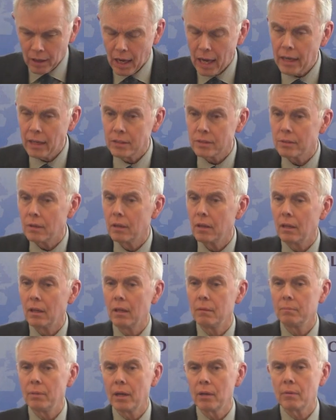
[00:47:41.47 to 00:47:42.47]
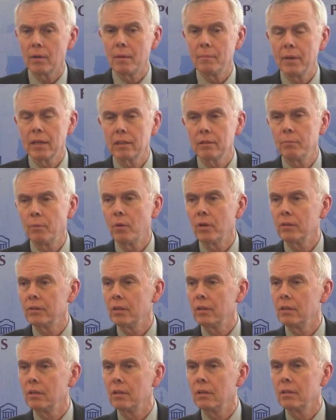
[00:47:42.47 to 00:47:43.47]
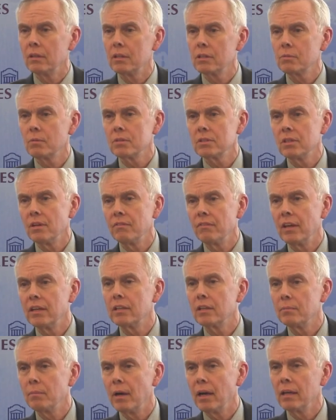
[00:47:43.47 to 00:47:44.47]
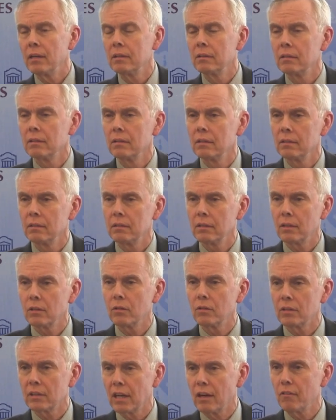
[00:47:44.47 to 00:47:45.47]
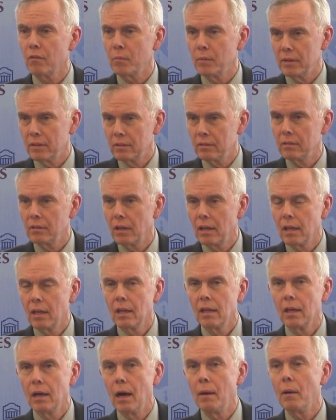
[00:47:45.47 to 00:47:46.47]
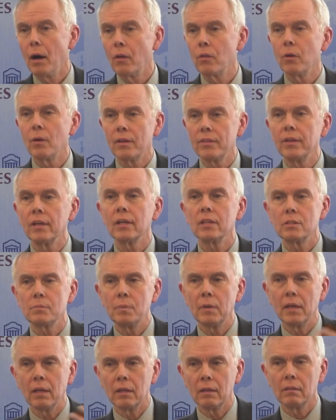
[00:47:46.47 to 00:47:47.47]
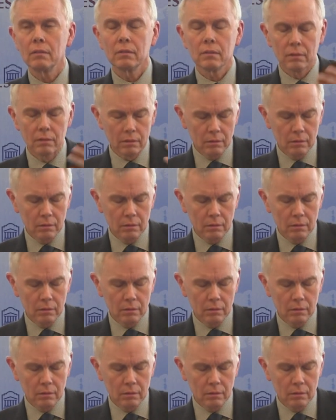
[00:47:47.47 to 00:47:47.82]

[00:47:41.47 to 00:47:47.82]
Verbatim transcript: And, it's, and by the way, I make the point that this wasn't invented by the current government, uh, although I think it's being